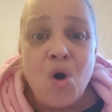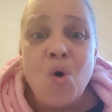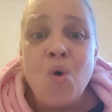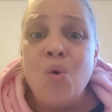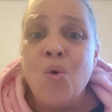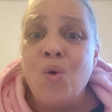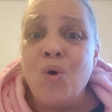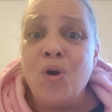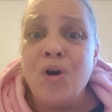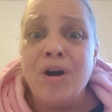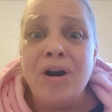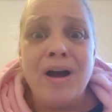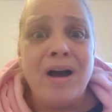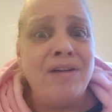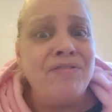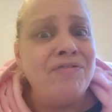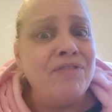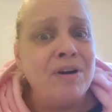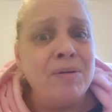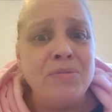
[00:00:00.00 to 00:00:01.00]
Or a
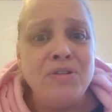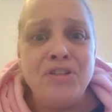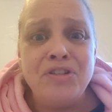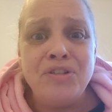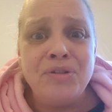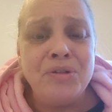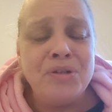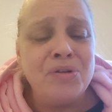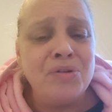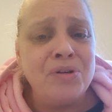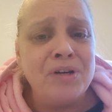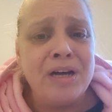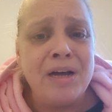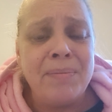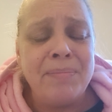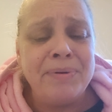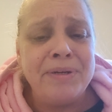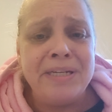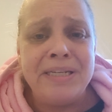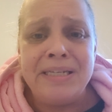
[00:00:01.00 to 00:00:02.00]
pharmaceutical
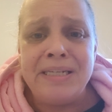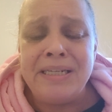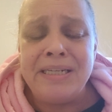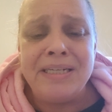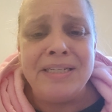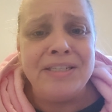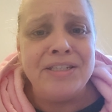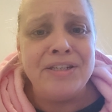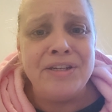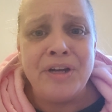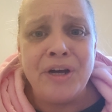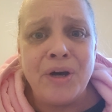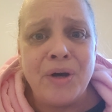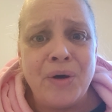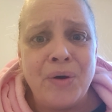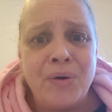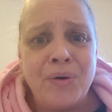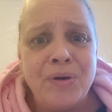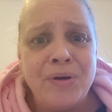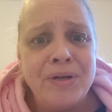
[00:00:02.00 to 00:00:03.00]
company needing to
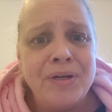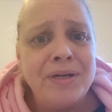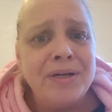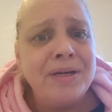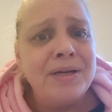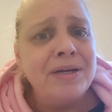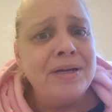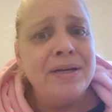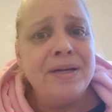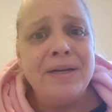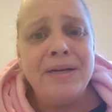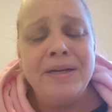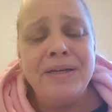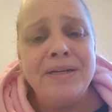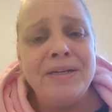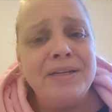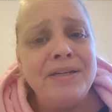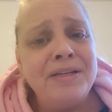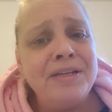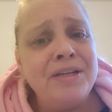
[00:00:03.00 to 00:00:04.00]
know,
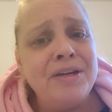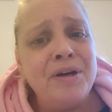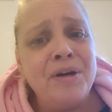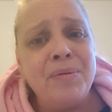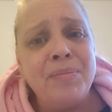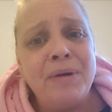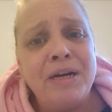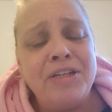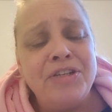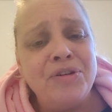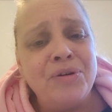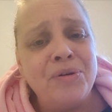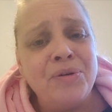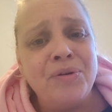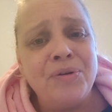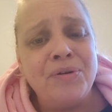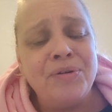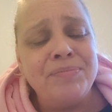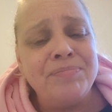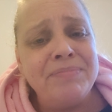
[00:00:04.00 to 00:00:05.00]
my
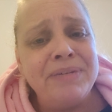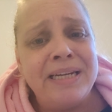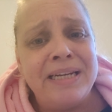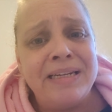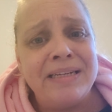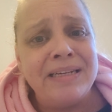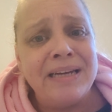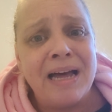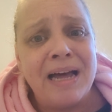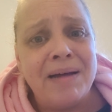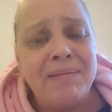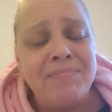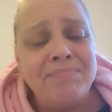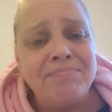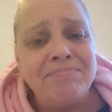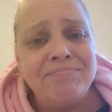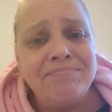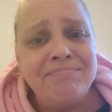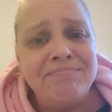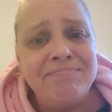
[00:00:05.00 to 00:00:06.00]
total income
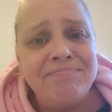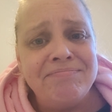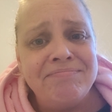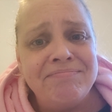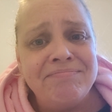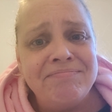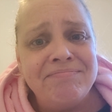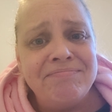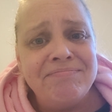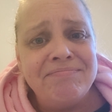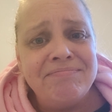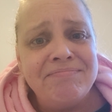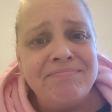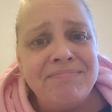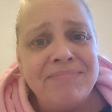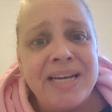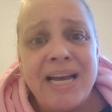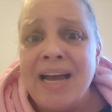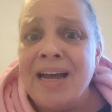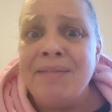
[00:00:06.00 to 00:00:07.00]

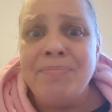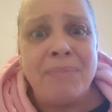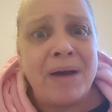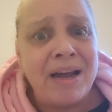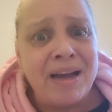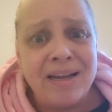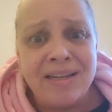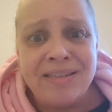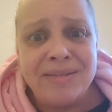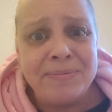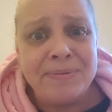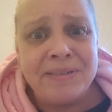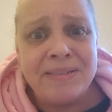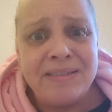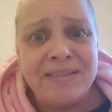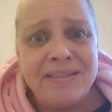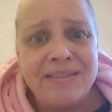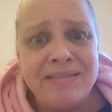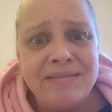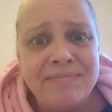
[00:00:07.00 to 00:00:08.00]
and my
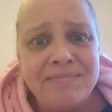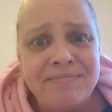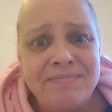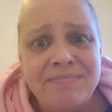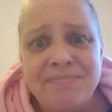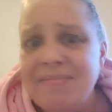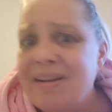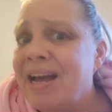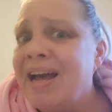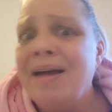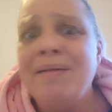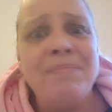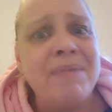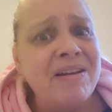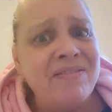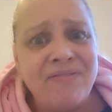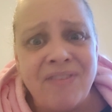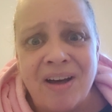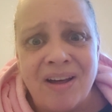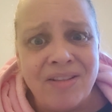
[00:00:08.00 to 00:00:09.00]
husband's and my
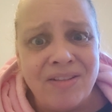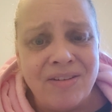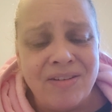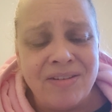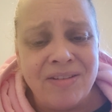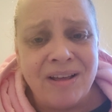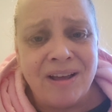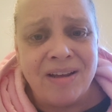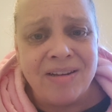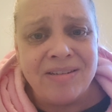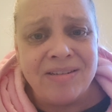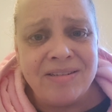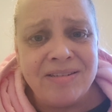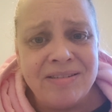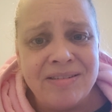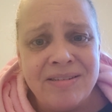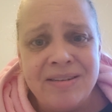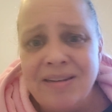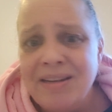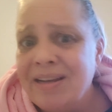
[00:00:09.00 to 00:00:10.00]
father-in-law's
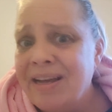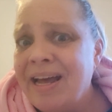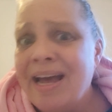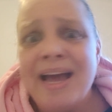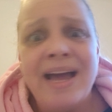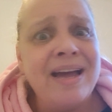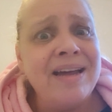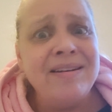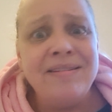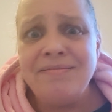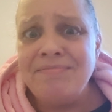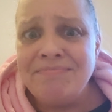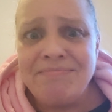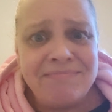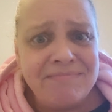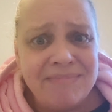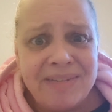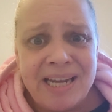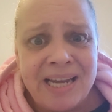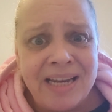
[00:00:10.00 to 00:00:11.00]
and
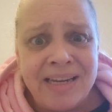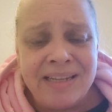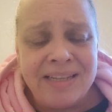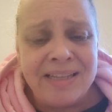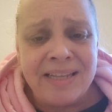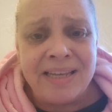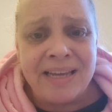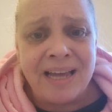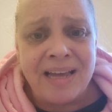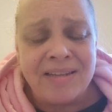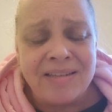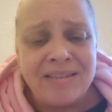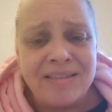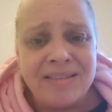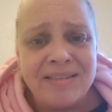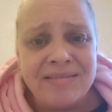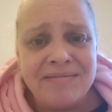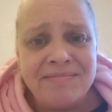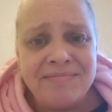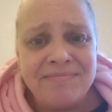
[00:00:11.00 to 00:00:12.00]
anything
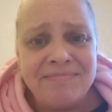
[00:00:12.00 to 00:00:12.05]
else.